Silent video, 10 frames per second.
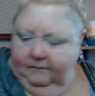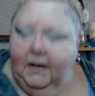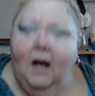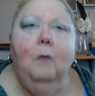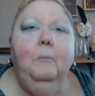
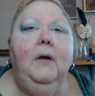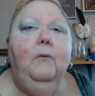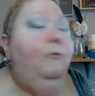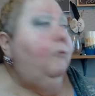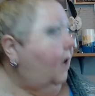I'll be
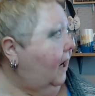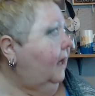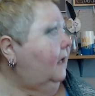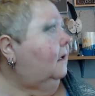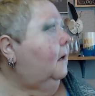
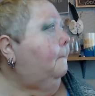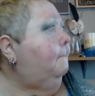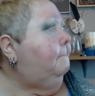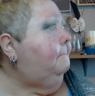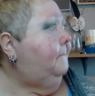right
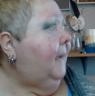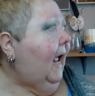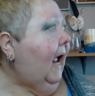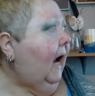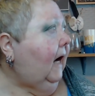
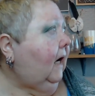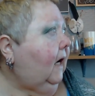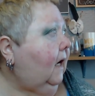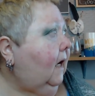back.